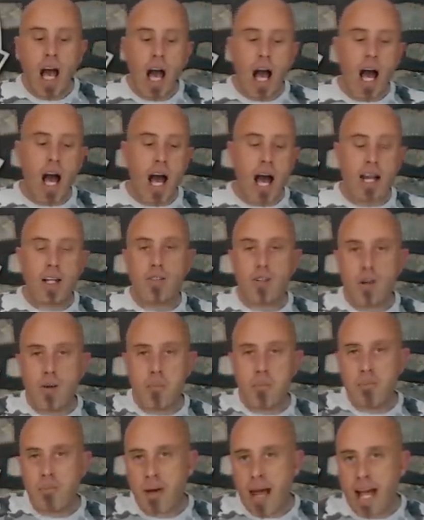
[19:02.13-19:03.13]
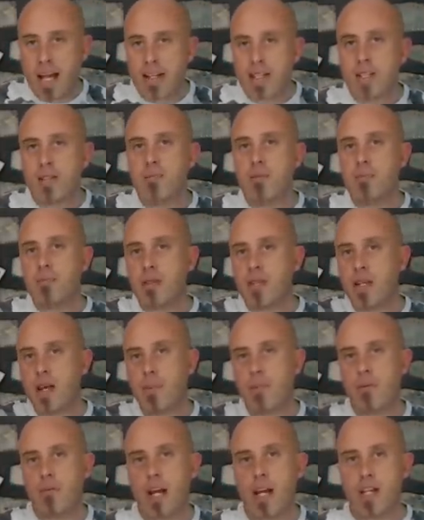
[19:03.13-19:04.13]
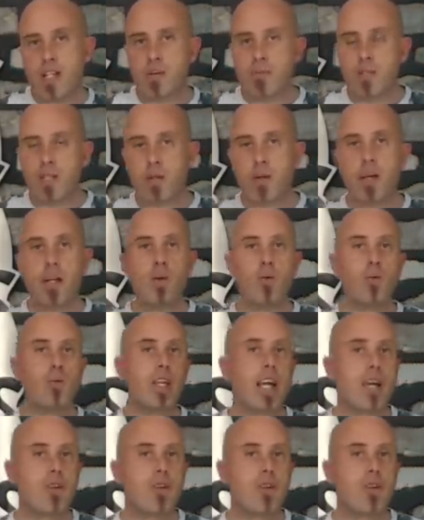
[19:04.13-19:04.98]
and doing maximum separation between all the